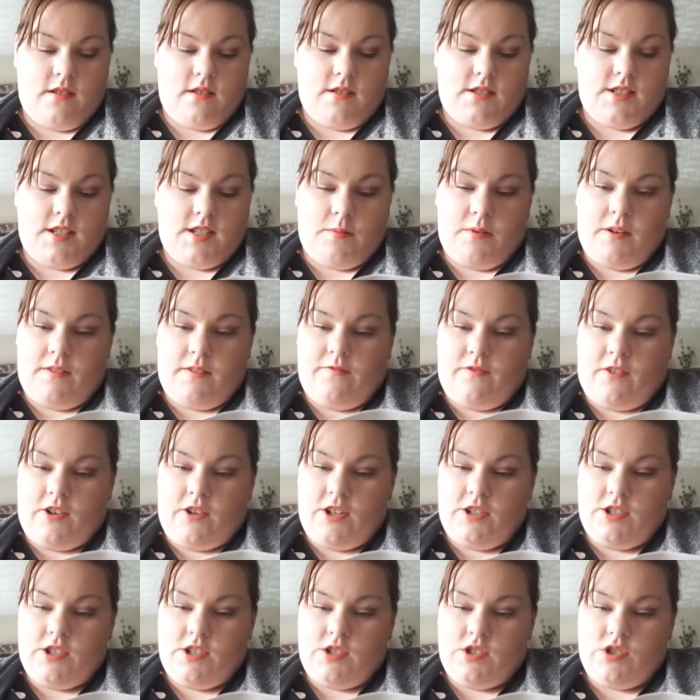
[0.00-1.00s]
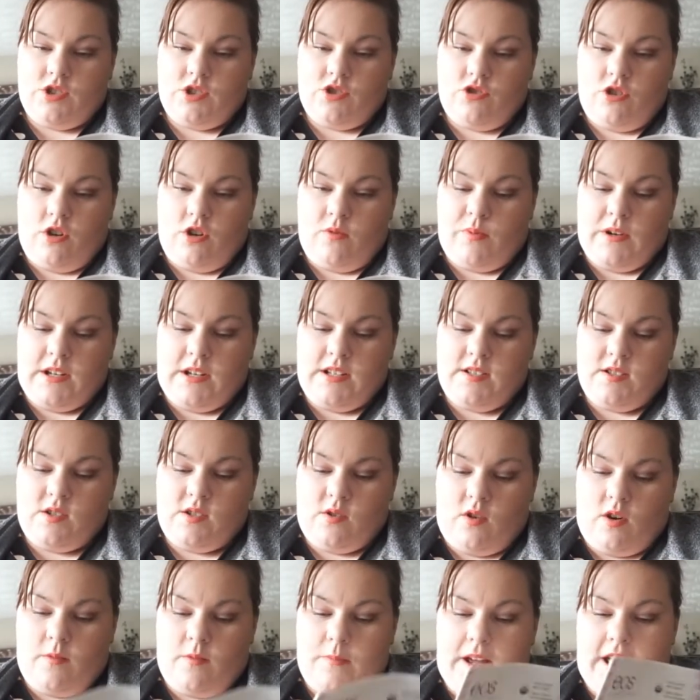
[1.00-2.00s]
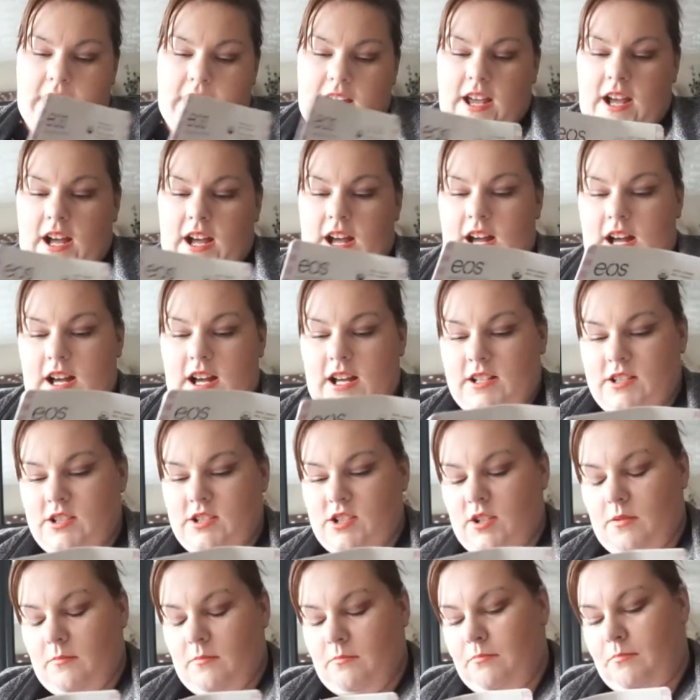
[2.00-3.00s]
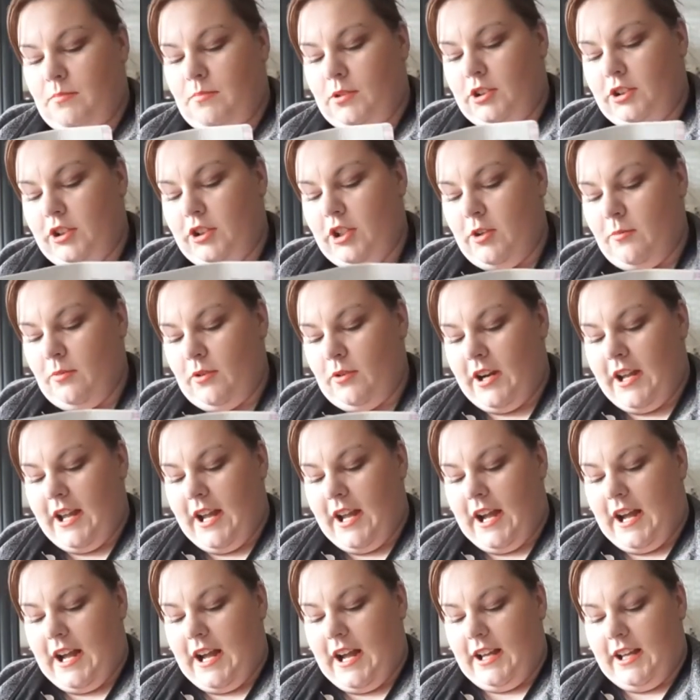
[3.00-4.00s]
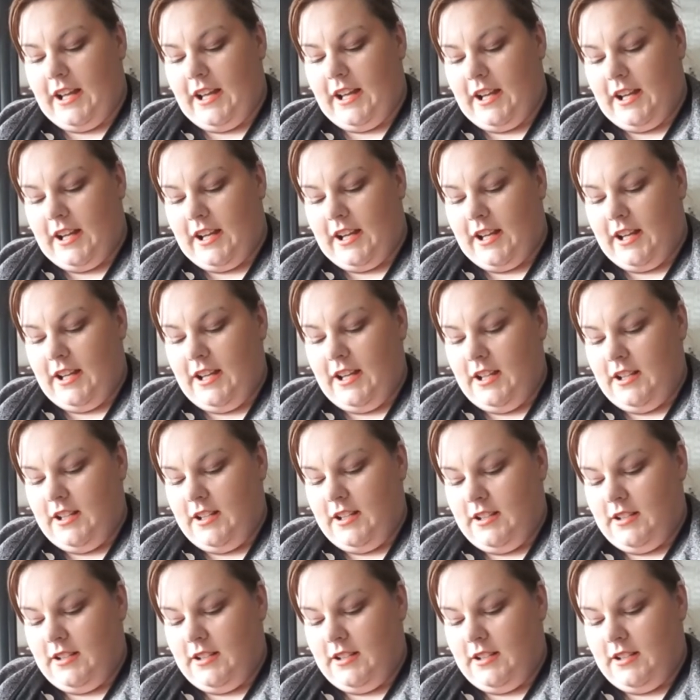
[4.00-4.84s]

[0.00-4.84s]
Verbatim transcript: summer fruit, strawberry sorbet and blueberry acai.